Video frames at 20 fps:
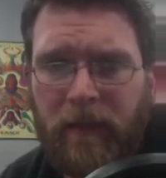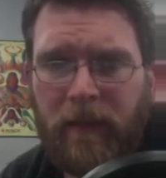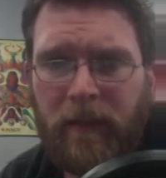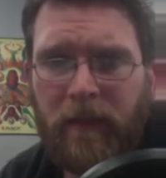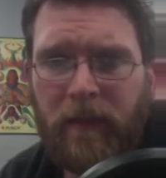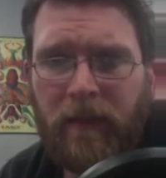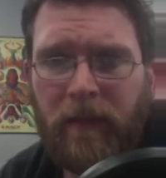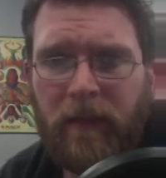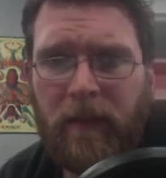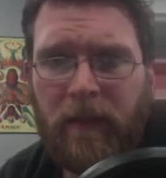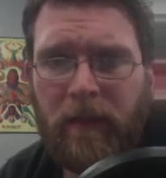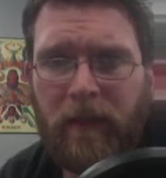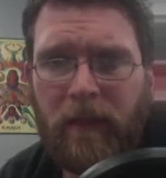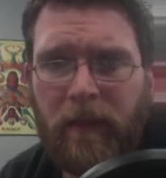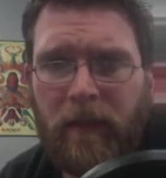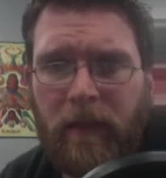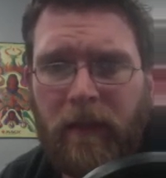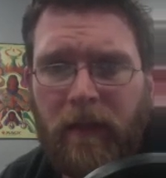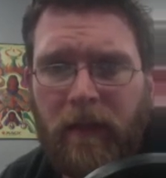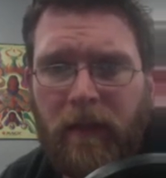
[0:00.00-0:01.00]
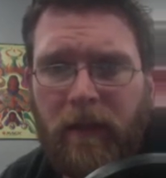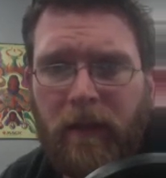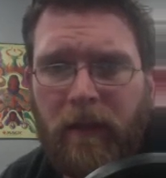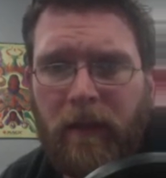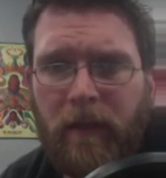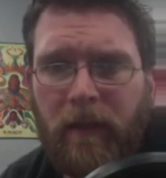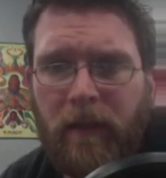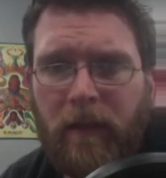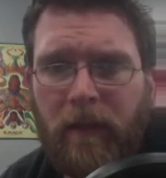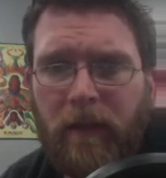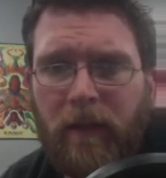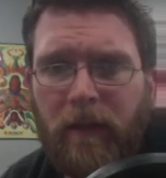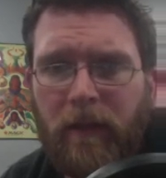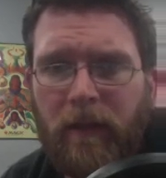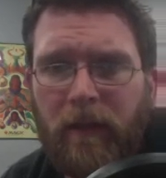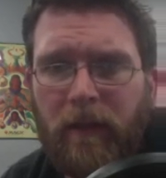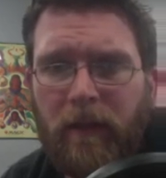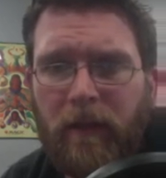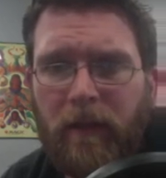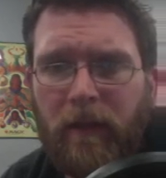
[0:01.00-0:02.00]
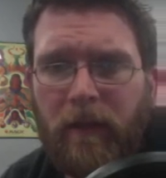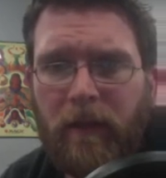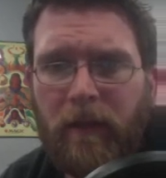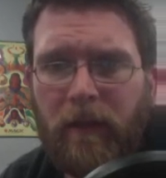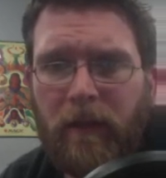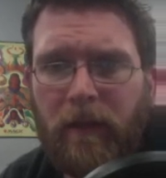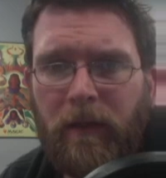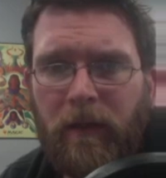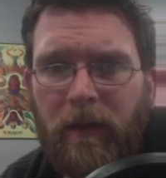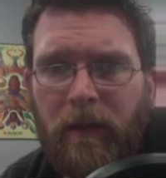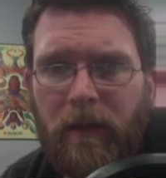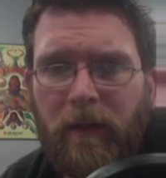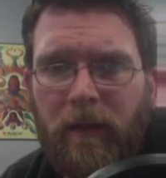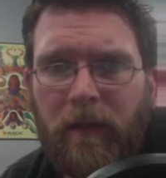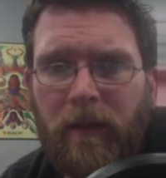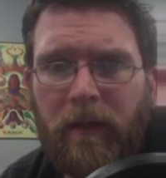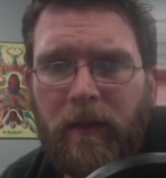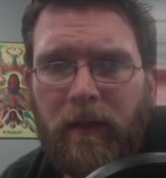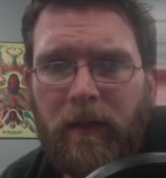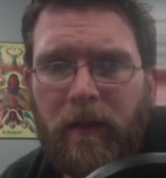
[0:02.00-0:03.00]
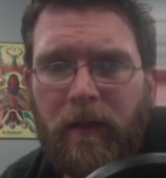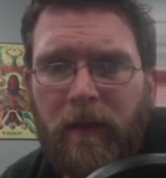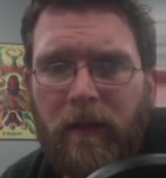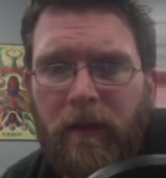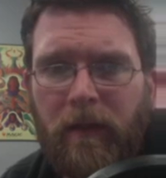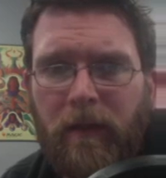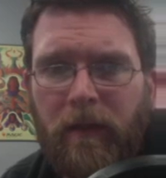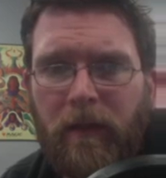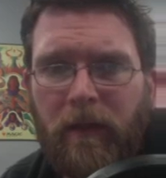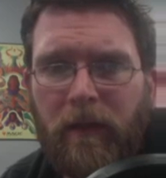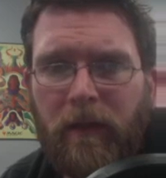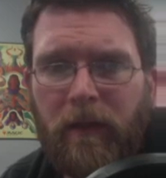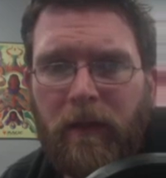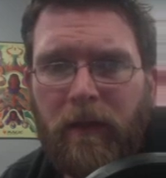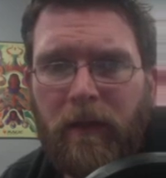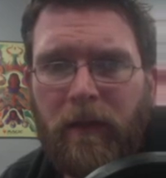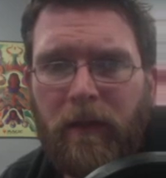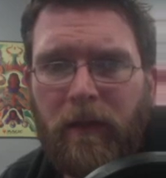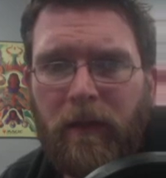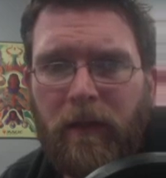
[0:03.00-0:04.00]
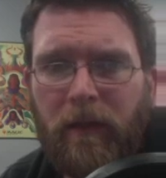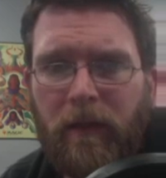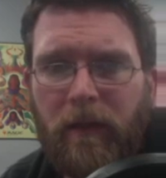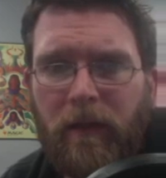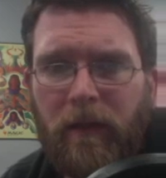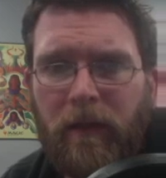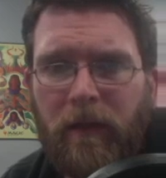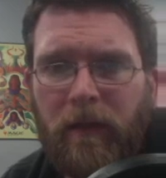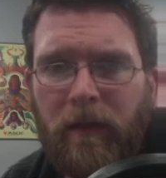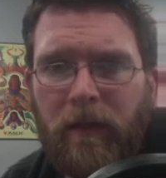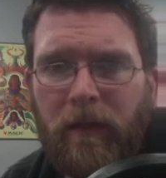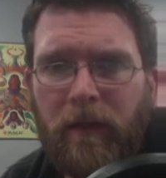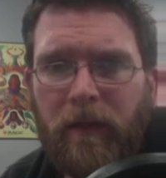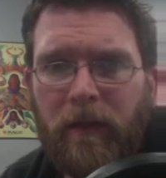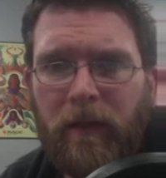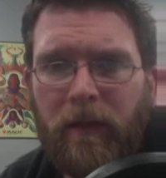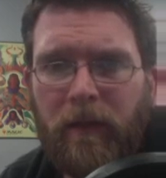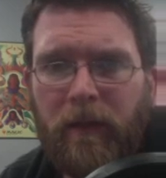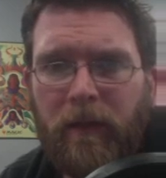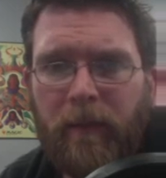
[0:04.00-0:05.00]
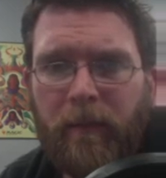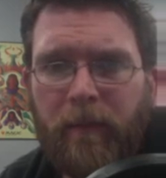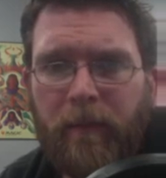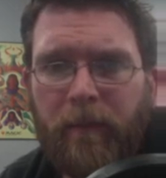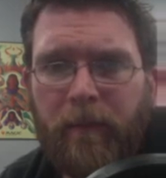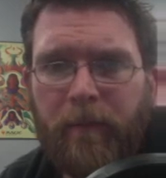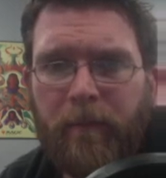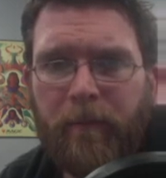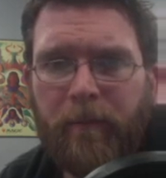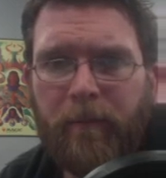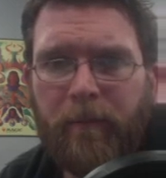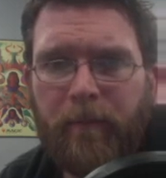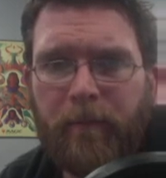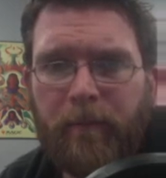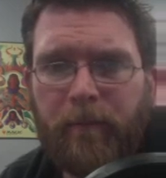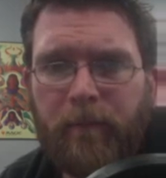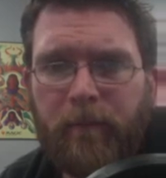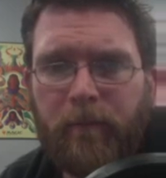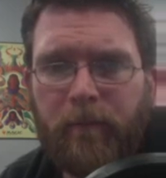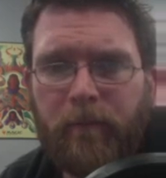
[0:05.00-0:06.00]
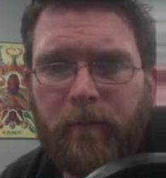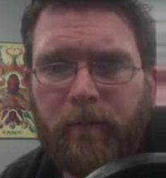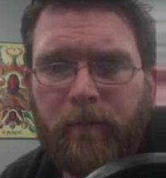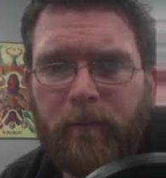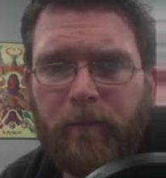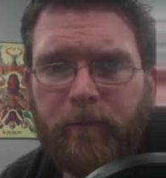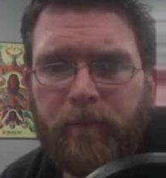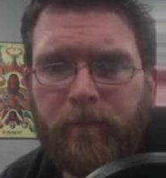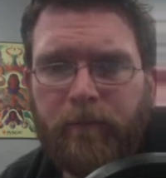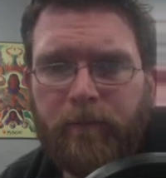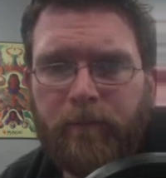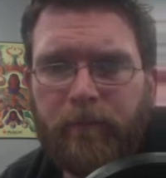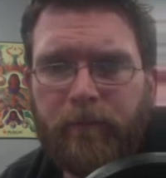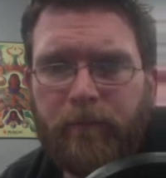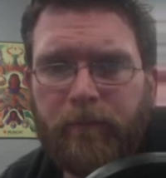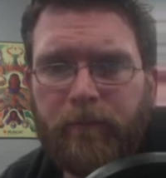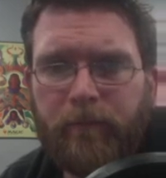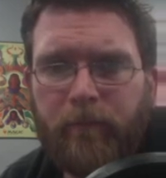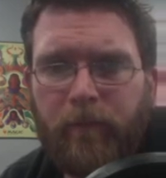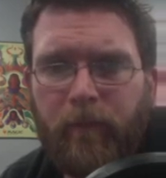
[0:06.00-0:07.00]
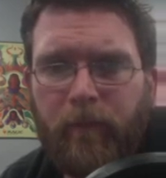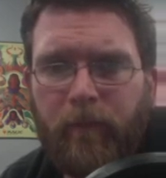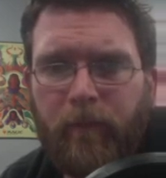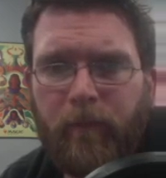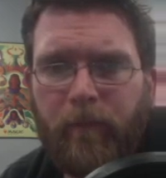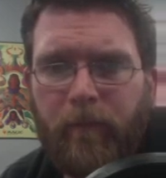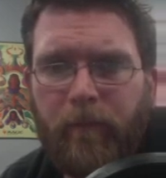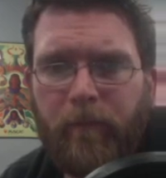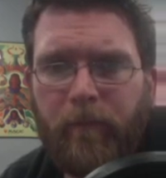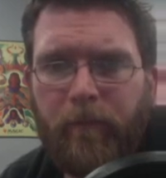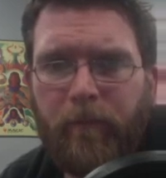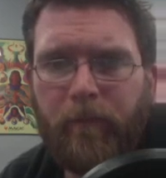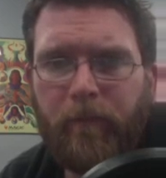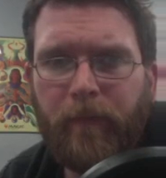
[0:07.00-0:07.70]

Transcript: No one is speaking in this clip.